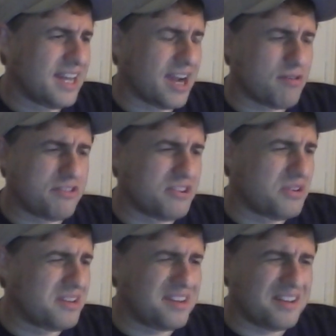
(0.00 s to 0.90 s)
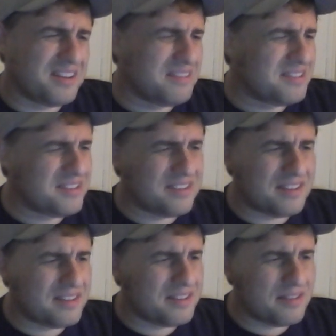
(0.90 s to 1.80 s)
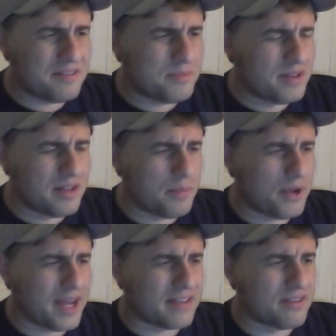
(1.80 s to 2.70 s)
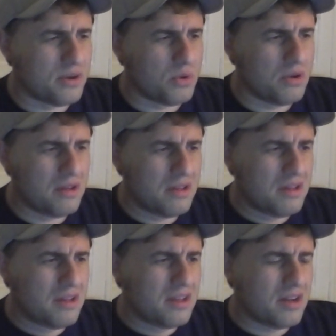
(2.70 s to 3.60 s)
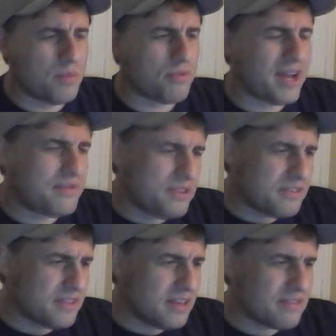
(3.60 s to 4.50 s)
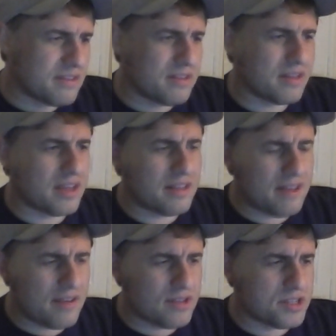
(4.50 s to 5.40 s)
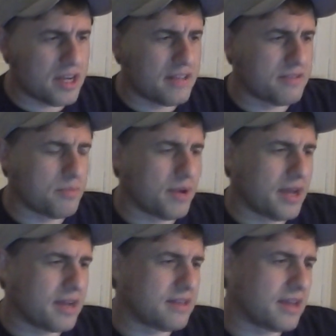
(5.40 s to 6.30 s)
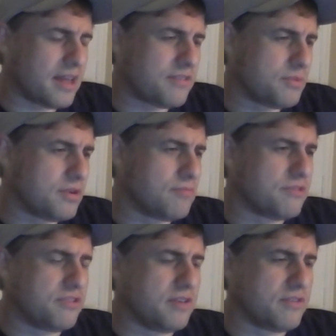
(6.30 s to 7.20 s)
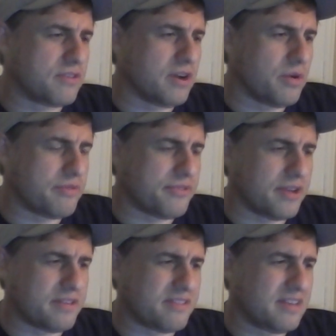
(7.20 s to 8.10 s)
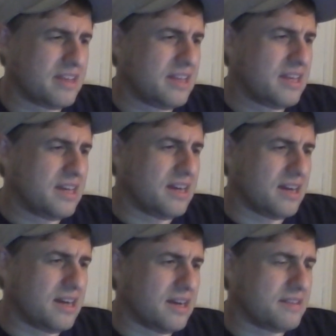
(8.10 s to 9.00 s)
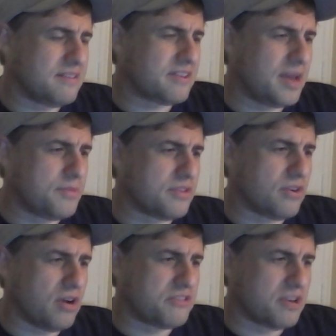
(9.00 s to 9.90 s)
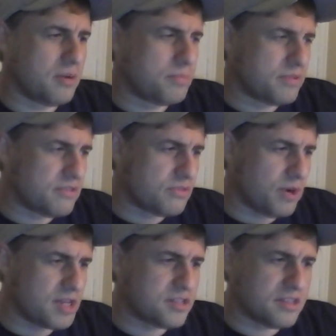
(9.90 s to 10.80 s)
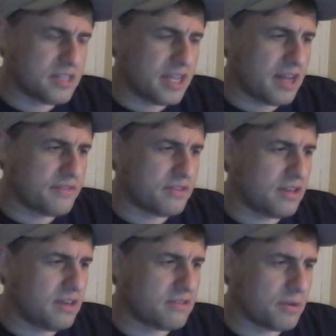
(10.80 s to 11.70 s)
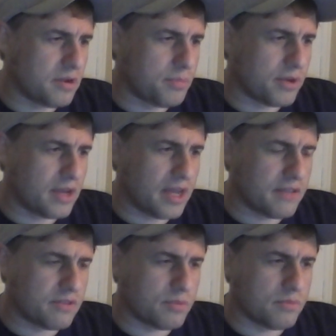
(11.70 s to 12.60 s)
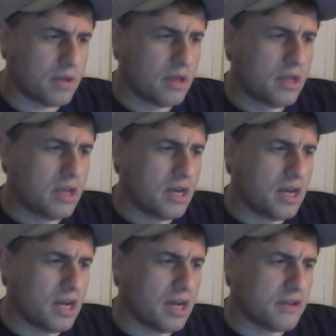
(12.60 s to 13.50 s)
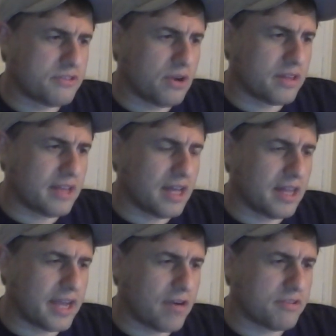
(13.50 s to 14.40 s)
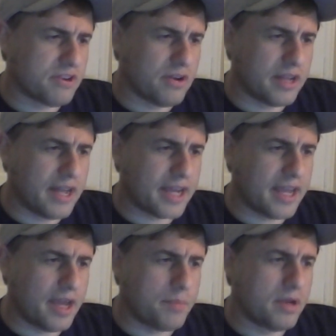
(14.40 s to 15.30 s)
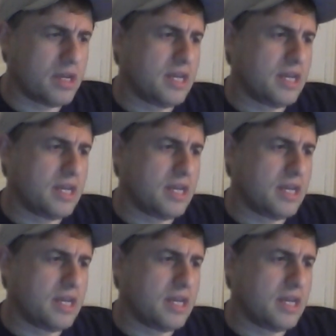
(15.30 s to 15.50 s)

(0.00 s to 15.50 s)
Arizona, you know, they're in the middle of the pack too. You know, Bradford's decent. They get David Johnson back. They got some good receivers to go with Fitz. This game's a toss-up, but since Washington's in the NFC East, I'm going to pick against them. So I like Arizona in that game.